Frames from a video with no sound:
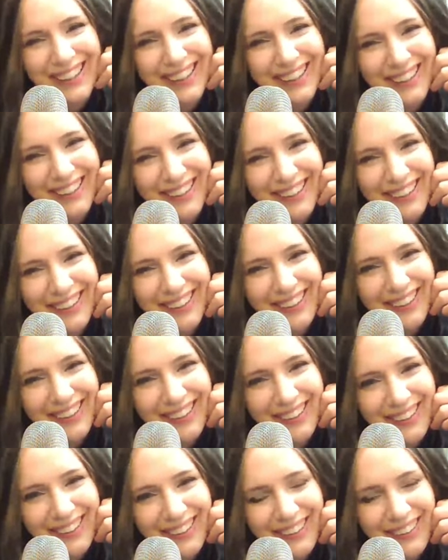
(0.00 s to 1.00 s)

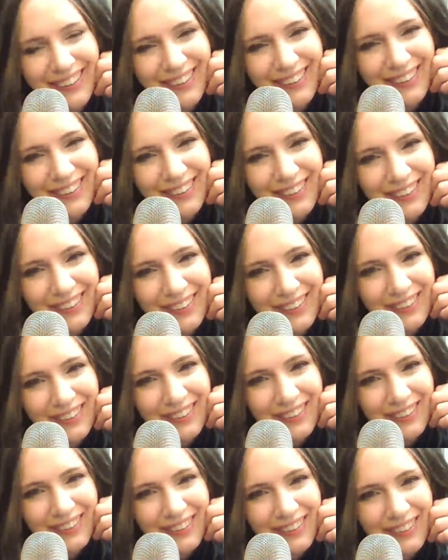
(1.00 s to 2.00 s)

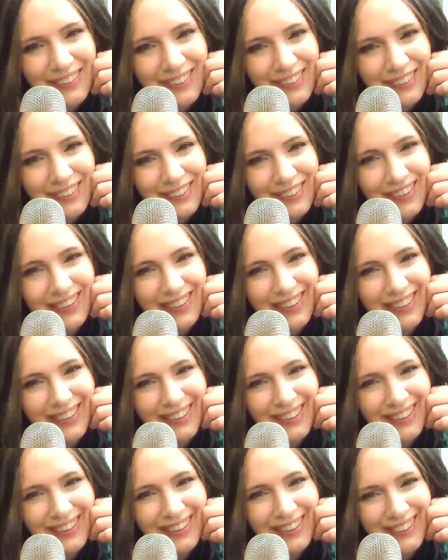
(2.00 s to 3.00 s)

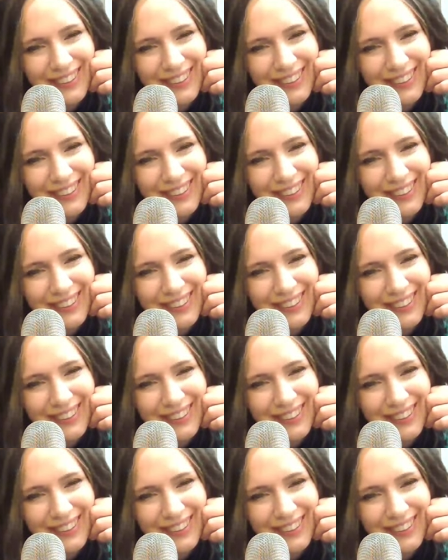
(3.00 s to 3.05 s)
[no speech]